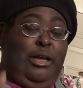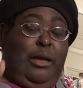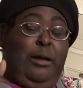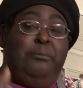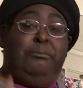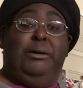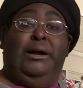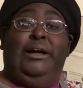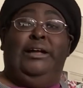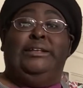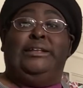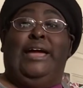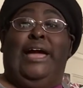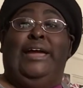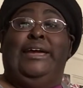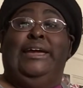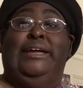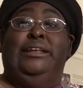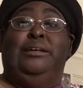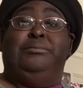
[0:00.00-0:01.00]
But I
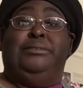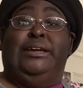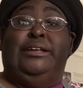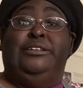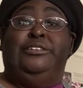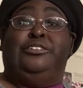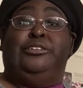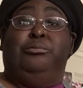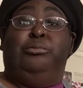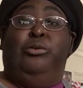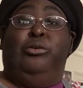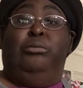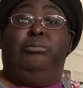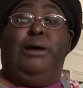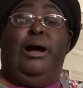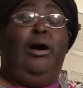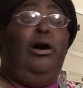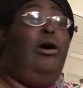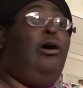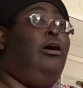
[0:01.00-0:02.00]
end up getting some more of my
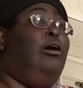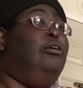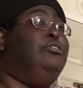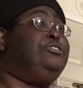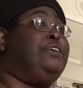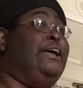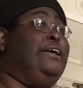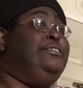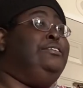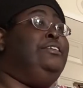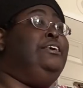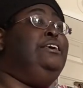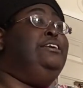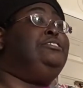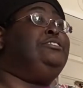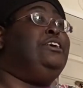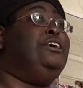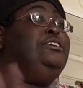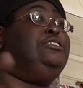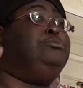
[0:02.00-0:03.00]
hauls. And this
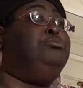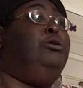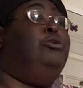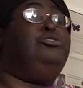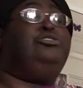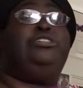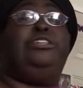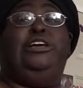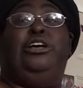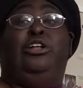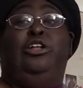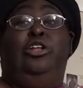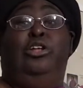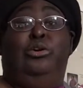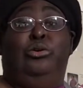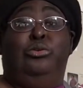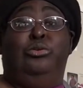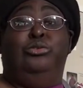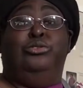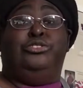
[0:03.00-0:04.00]
is mostly
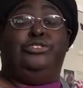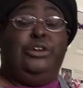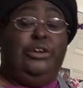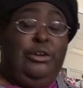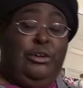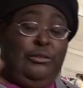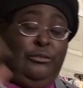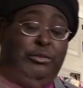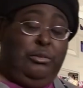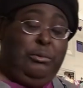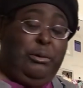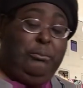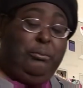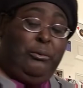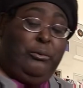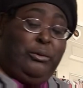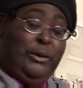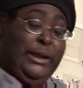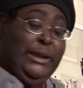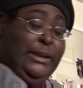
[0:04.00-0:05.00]
clothes for my
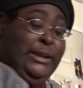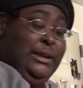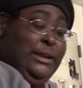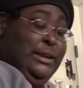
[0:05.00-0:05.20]
boy.